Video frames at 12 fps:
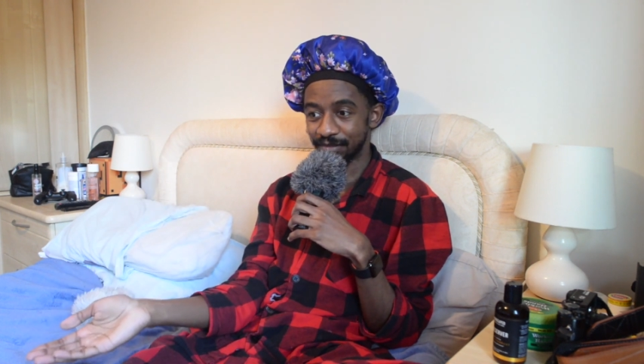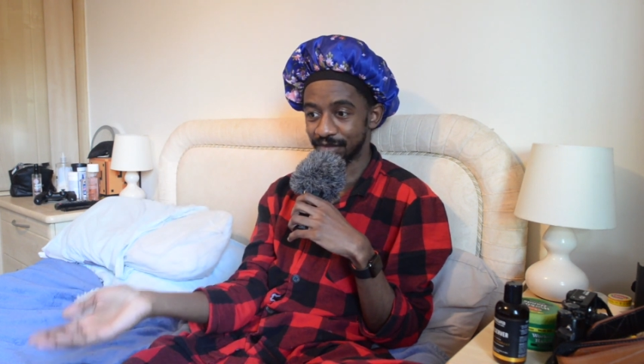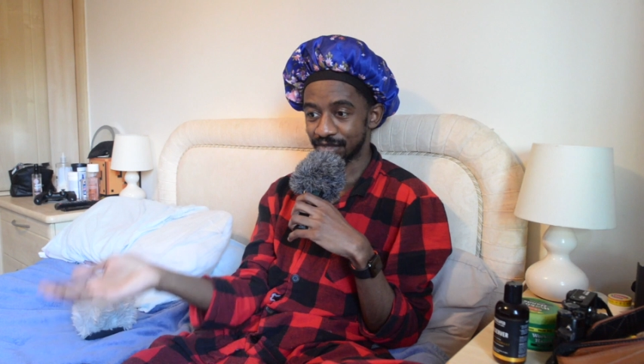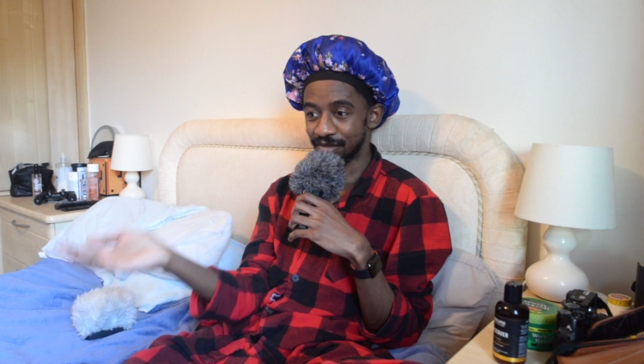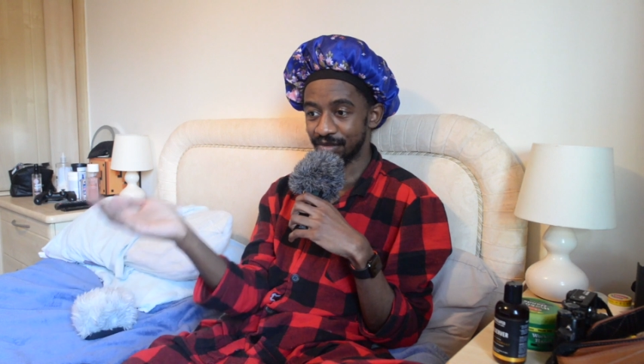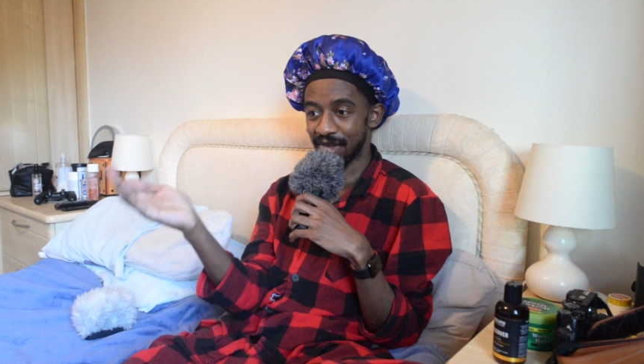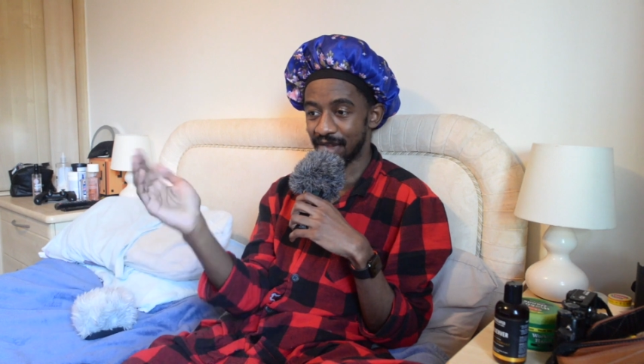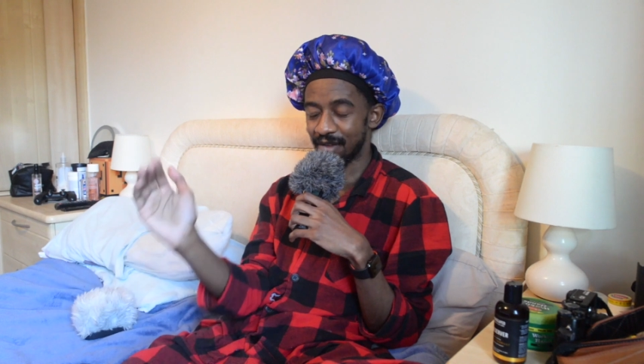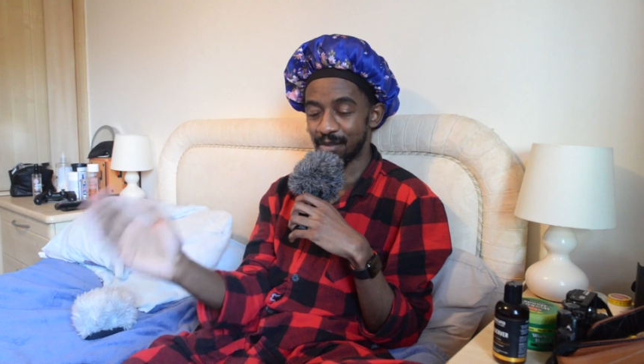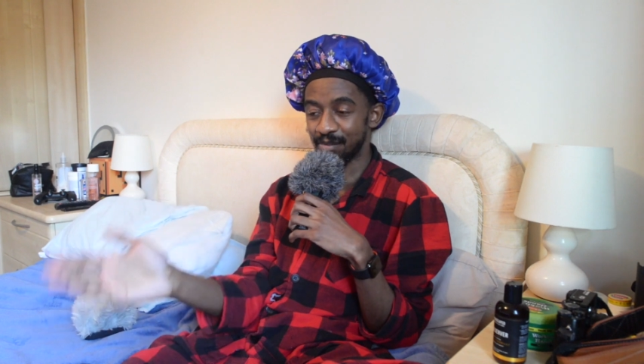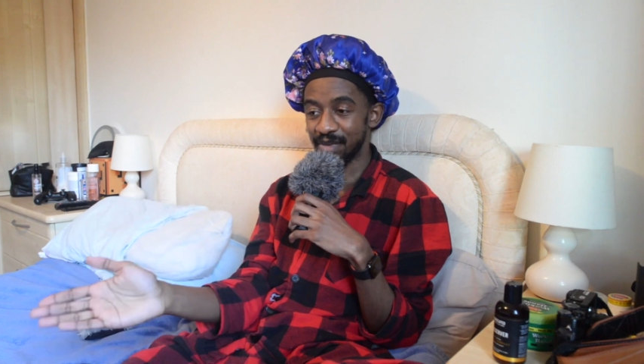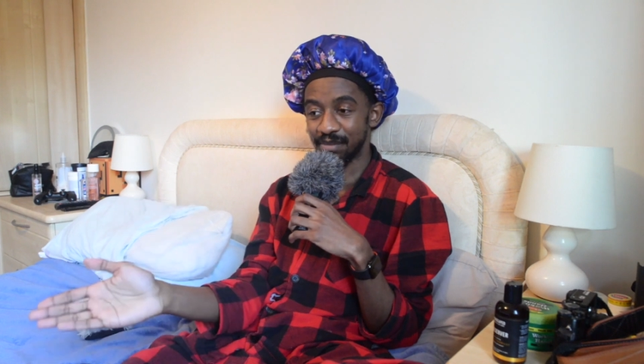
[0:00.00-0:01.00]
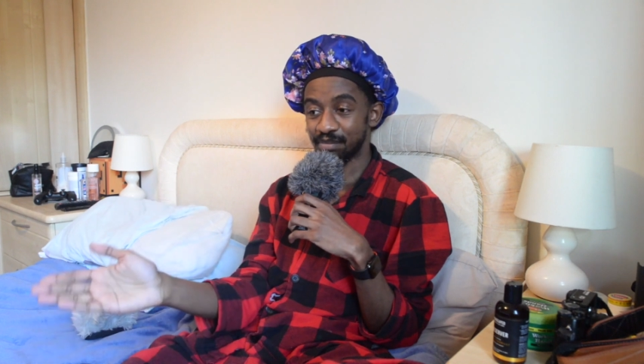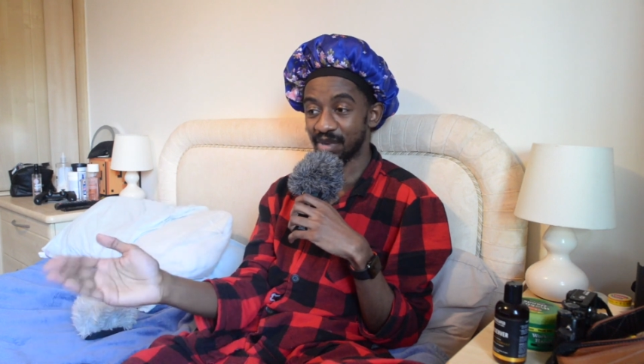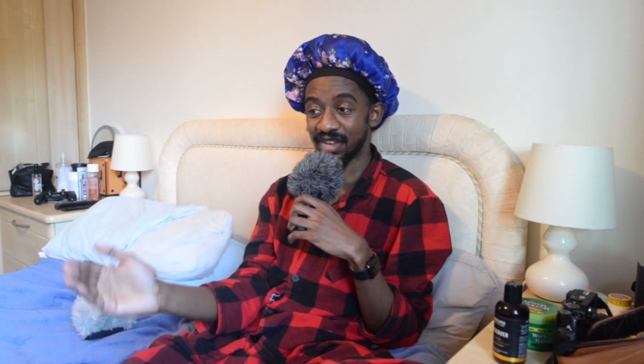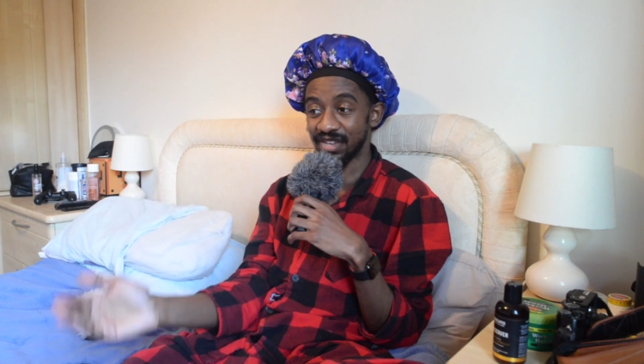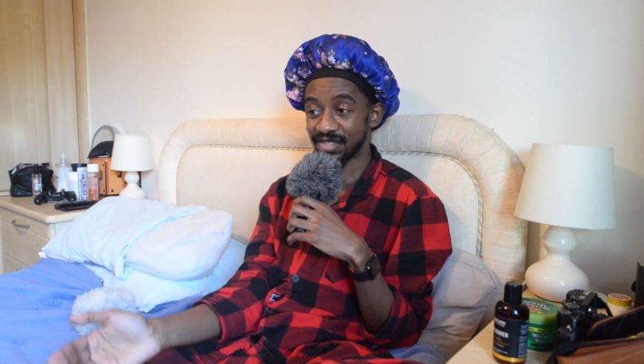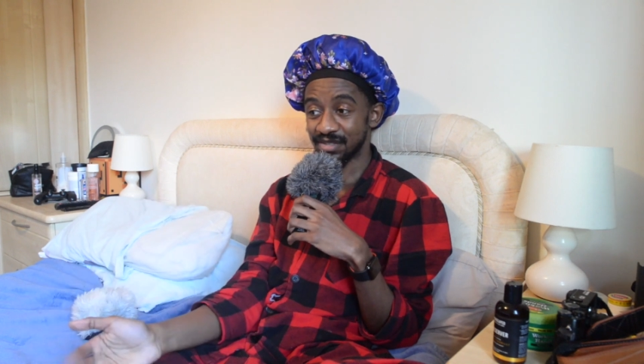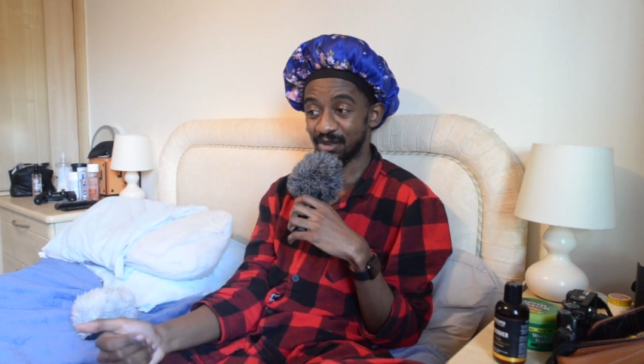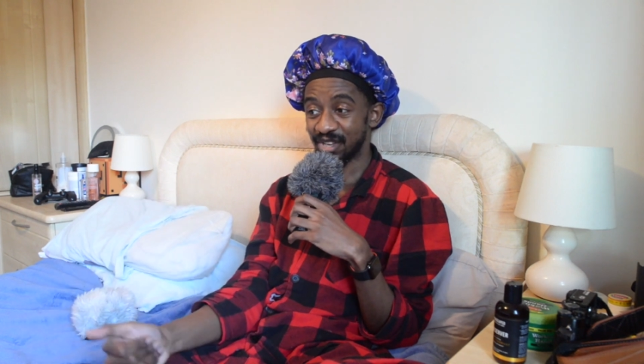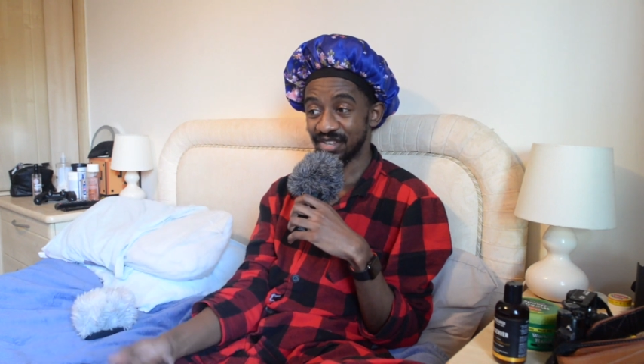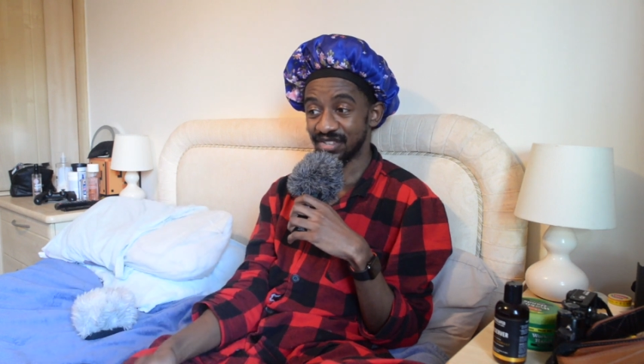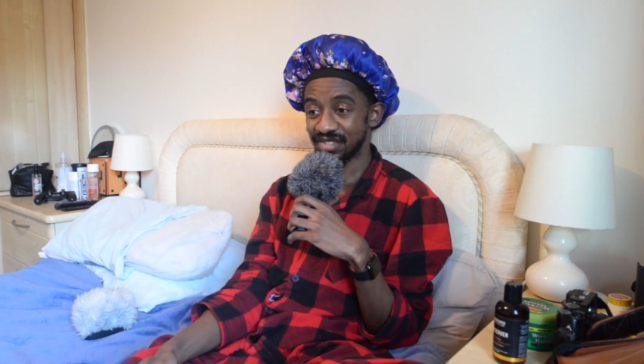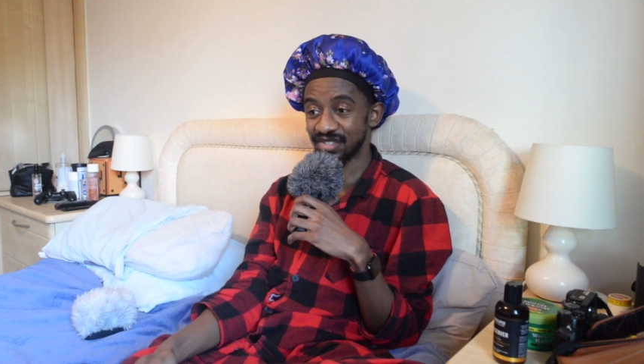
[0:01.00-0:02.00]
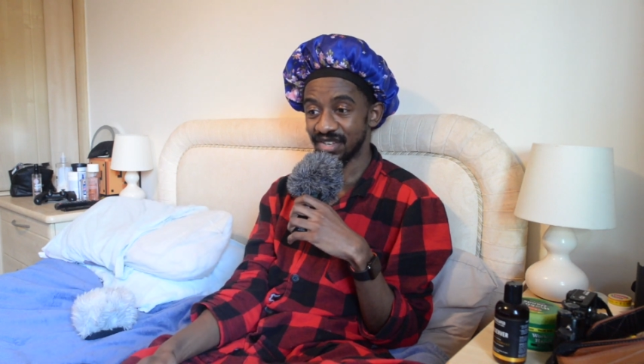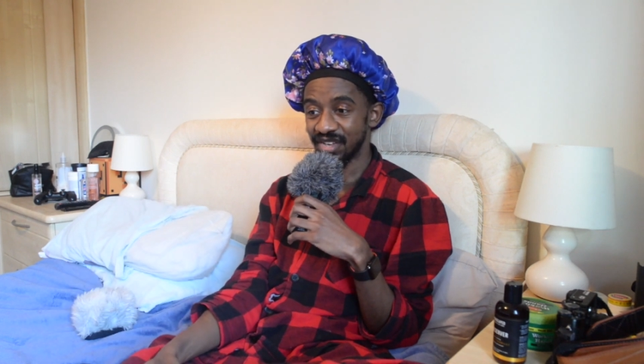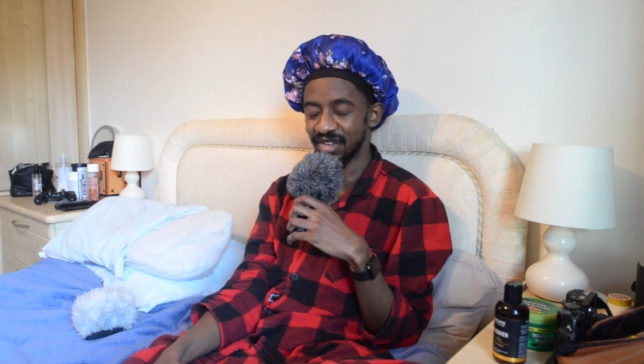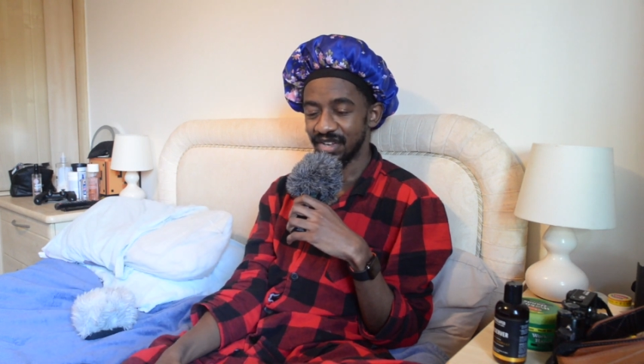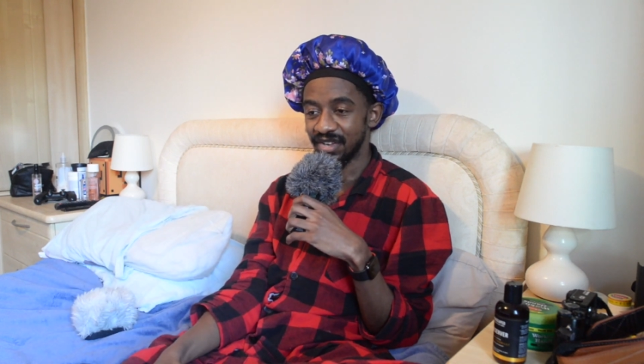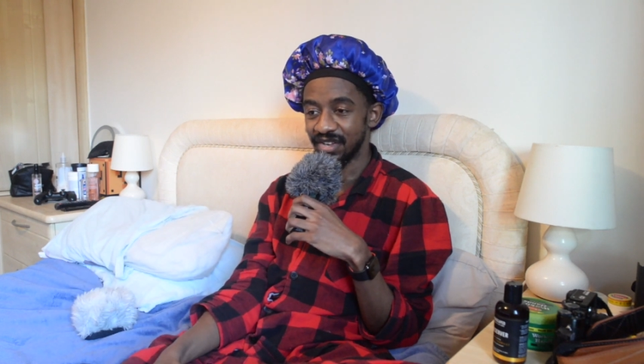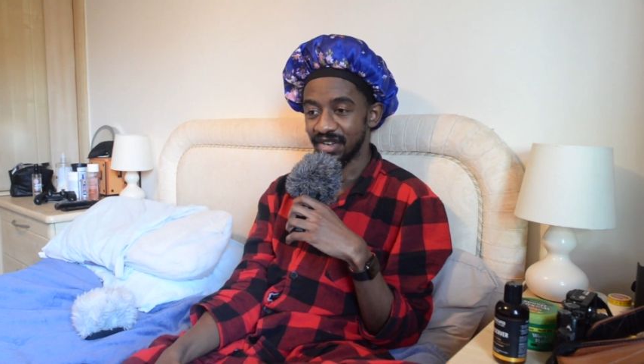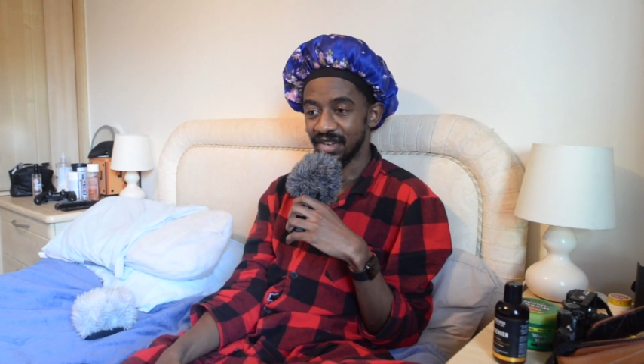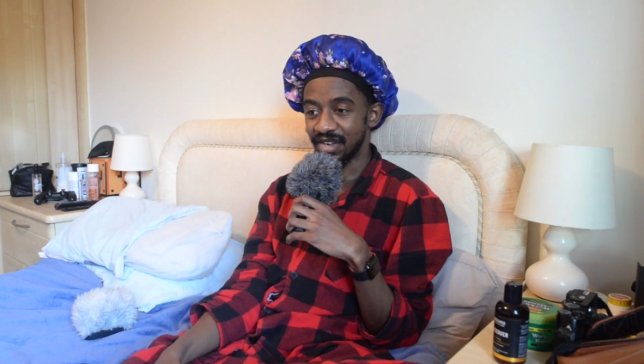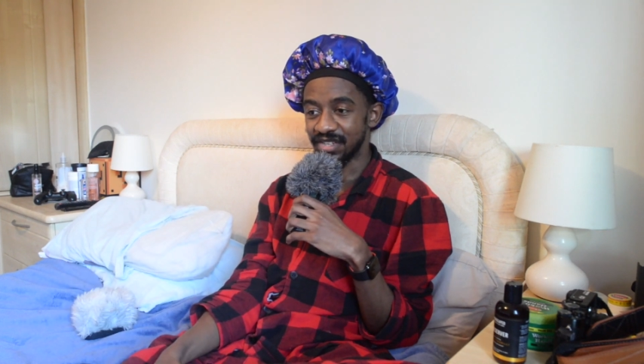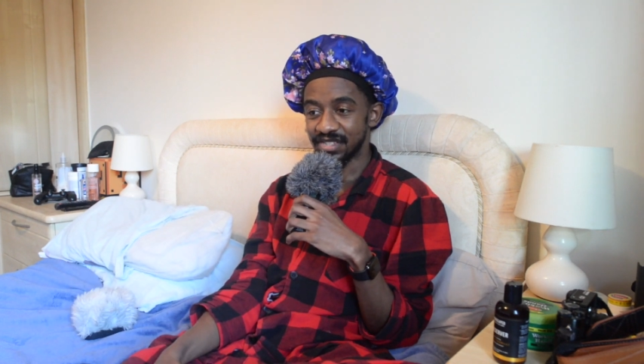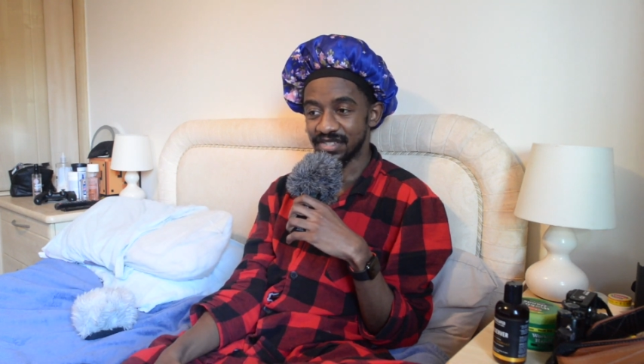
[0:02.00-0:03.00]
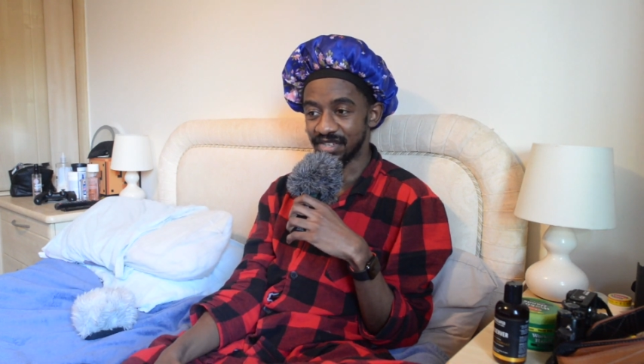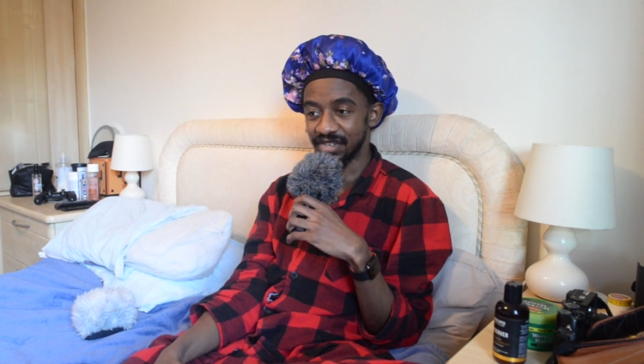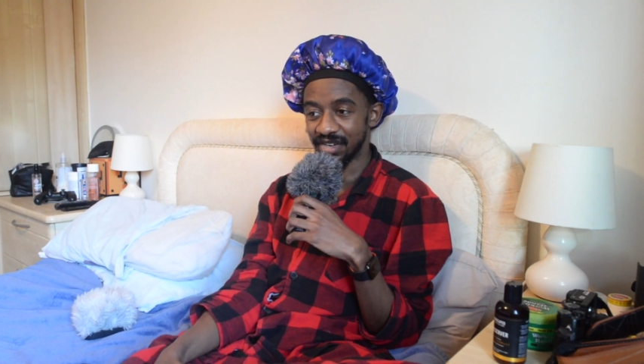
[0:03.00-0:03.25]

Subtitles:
So I'm a bit biased because I just didn't